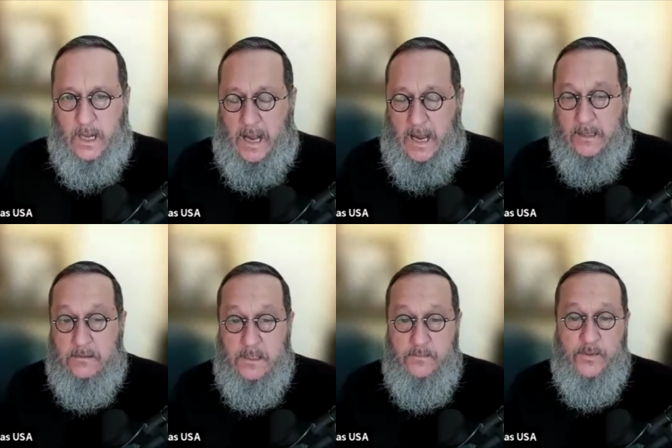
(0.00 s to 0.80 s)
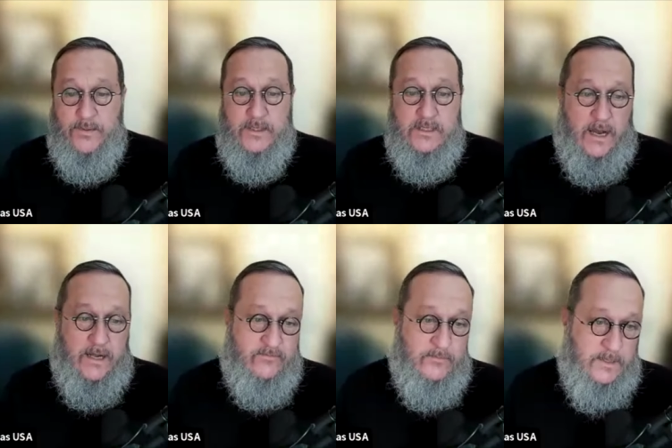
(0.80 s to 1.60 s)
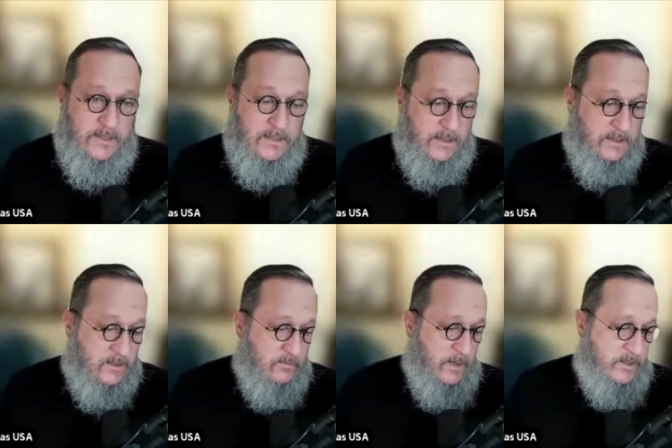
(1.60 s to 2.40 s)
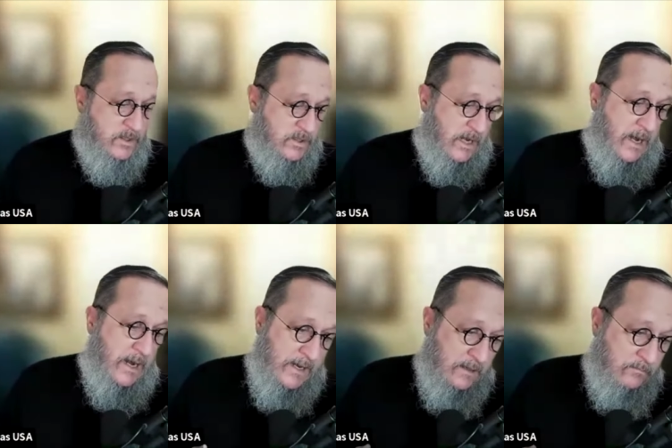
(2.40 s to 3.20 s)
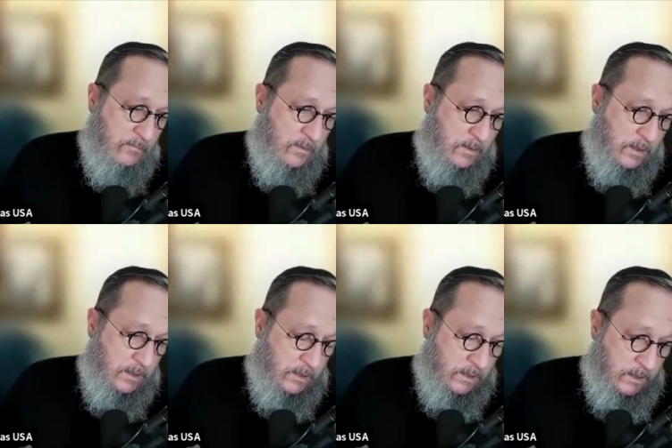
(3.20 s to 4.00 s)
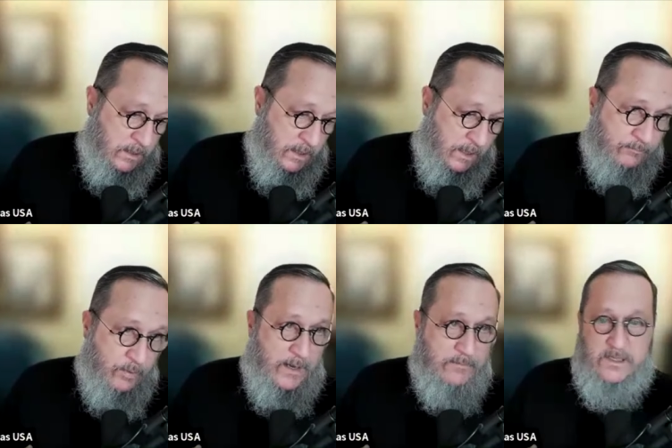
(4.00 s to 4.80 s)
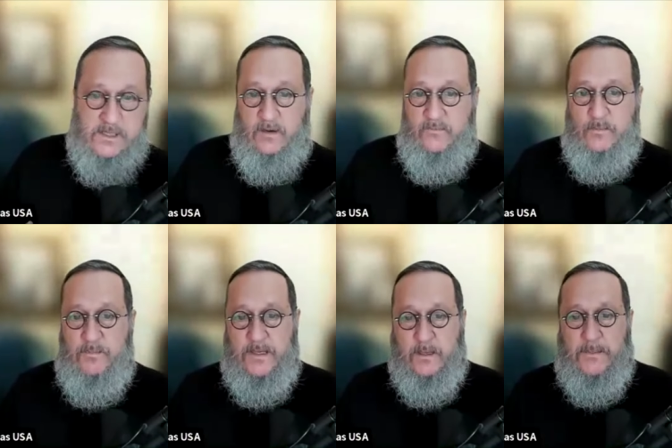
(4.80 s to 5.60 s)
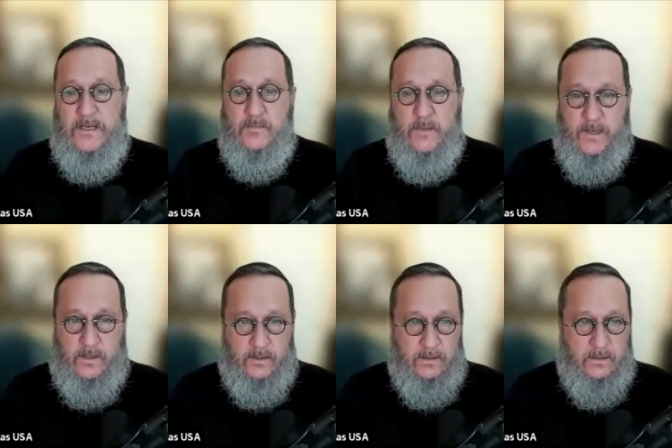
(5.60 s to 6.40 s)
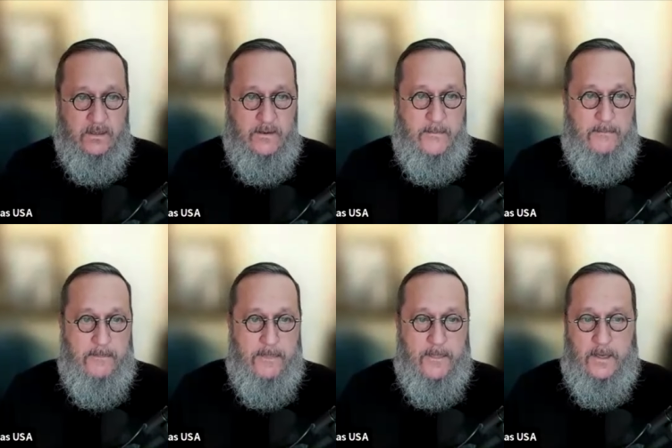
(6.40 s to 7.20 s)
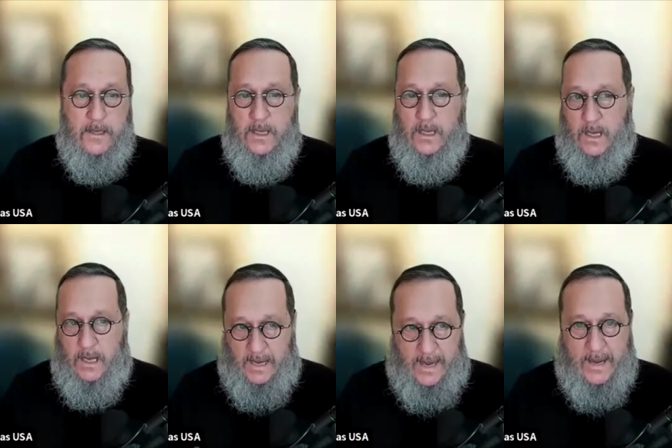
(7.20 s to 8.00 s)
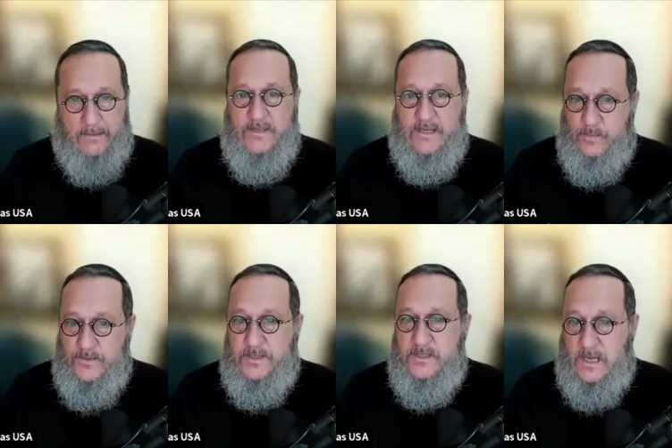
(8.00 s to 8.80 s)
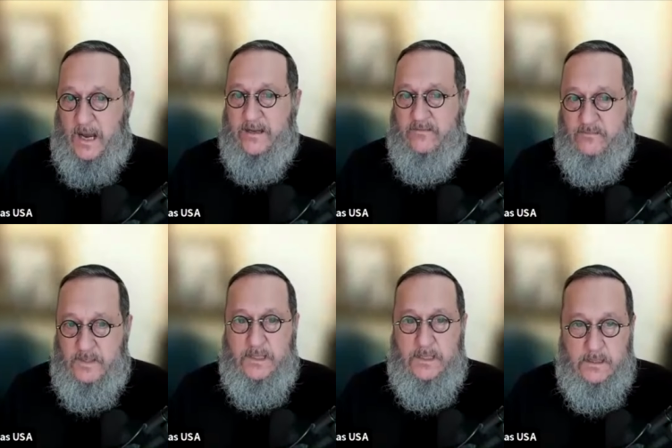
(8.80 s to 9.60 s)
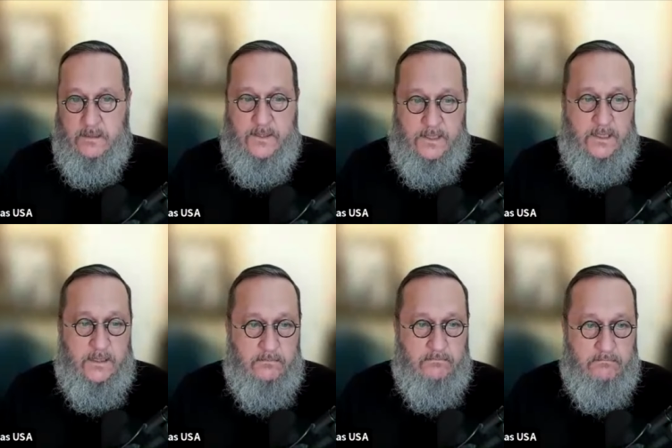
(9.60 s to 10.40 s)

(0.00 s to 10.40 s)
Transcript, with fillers: I, deep within inside of me, as much as I, uh, I, I pride myself on being a peacemaker, I have deep within inside of me the